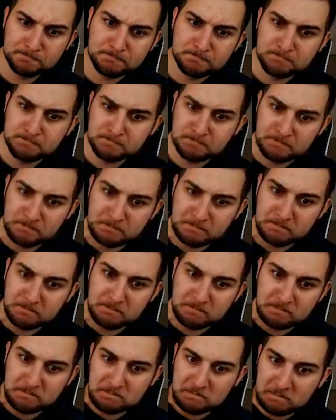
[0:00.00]

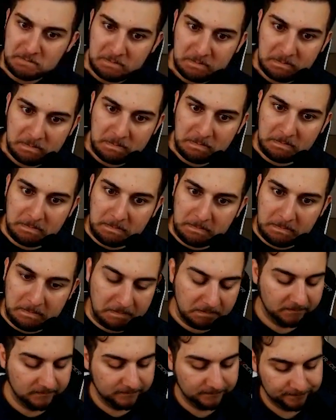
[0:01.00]

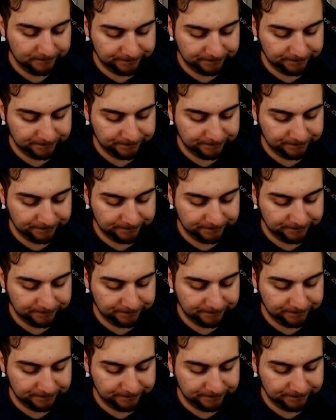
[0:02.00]
(no one is talking)